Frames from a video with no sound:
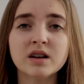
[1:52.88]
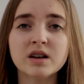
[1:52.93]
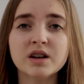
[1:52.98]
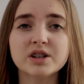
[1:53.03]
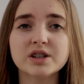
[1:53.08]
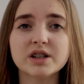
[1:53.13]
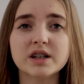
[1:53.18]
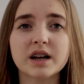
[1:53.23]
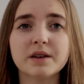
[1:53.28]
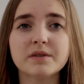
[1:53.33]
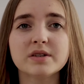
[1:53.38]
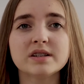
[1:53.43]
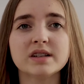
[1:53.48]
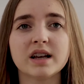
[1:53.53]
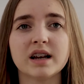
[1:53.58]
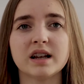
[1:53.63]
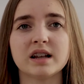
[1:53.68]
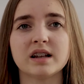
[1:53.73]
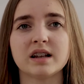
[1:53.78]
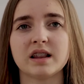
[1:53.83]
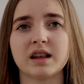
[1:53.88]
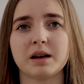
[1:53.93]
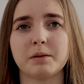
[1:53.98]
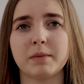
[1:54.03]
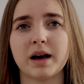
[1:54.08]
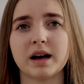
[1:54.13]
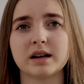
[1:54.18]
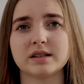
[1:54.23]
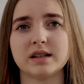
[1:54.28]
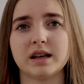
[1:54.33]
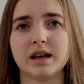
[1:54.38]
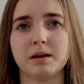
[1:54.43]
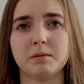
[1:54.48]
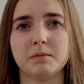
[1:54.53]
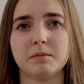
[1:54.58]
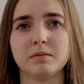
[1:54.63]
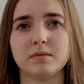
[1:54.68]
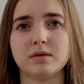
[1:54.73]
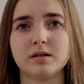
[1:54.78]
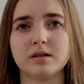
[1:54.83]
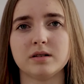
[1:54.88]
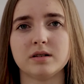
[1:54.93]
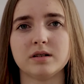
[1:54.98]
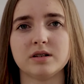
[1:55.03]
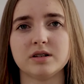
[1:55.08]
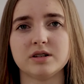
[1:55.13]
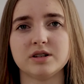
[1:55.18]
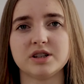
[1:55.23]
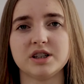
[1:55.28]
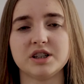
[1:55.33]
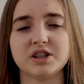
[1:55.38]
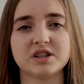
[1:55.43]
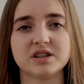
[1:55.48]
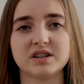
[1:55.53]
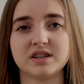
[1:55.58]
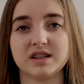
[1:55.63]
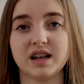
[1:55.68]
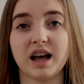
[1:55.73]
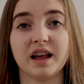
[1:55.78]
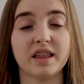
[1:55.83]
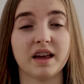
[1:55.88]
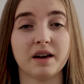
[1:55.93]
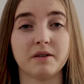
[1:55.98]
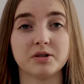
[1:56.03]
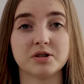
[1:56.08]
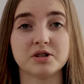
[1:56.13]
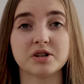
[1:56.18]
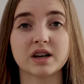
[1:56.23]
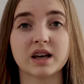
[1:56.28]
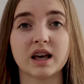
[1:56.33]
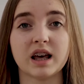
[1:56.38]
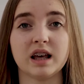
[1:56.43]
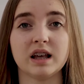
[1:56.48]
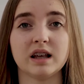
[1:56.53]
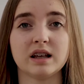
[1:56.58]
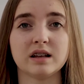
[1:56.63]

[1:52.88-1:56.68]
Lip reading: She never said anything back to him. She just sat there and took it.